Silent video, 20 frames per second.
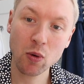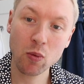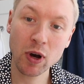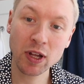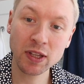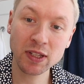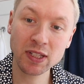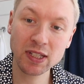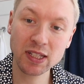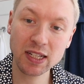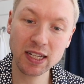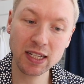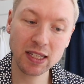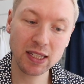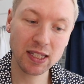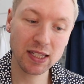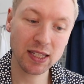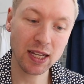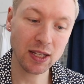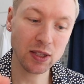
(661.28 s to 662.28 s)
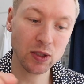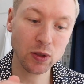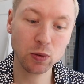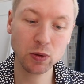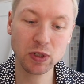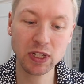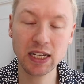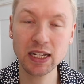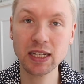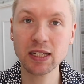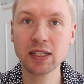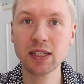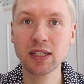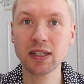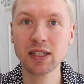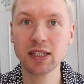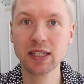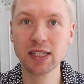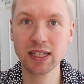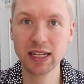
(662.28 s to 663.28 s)
once it's settled into
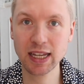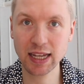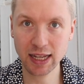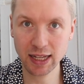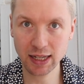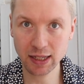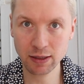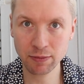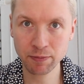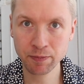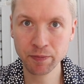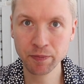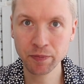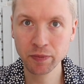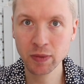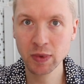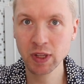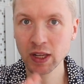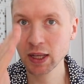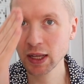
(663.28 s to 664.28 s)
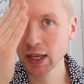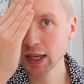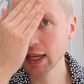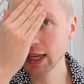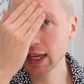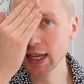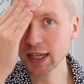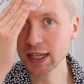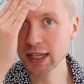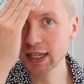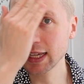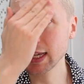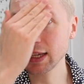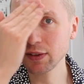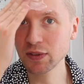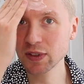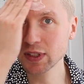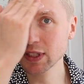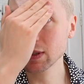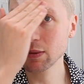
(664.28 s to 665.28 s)
the skin, it
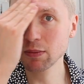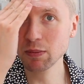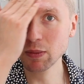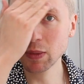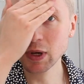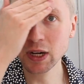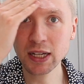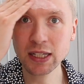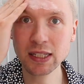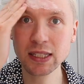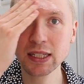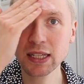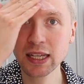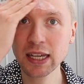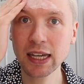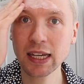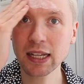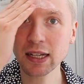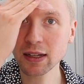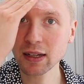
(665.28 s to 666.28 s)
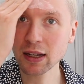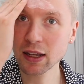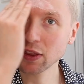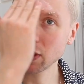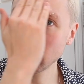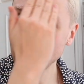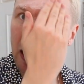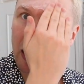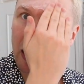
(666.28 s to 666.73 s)
gives my skin the